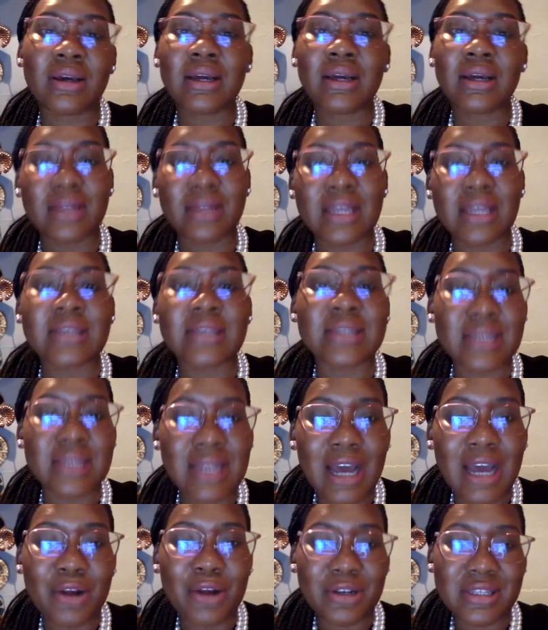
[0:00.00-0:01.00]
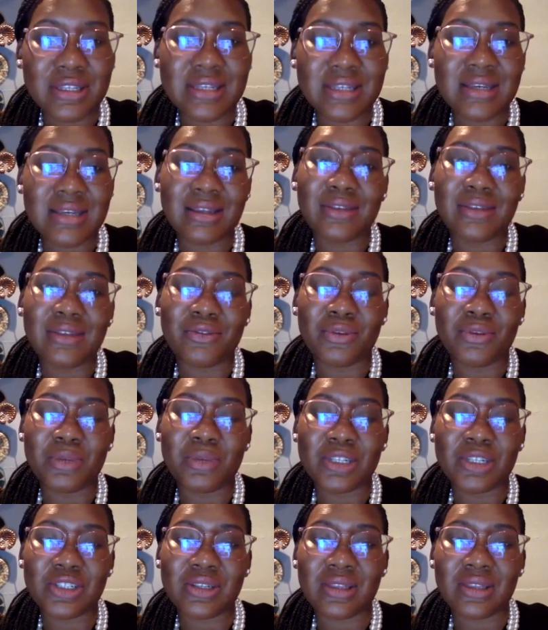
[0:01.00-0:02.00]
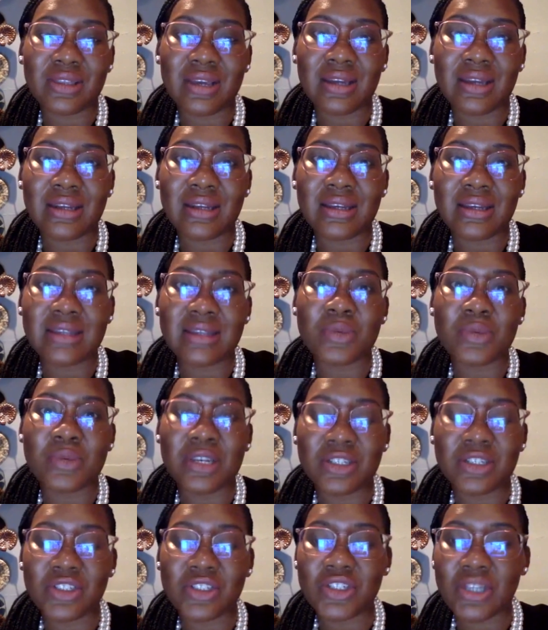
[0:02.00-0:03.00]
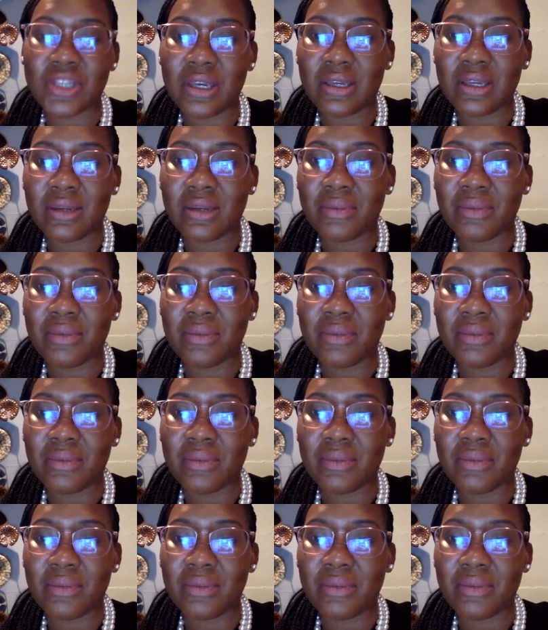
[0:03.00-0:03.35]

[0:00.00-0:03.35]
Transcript: there's clarity in the information that is being shared.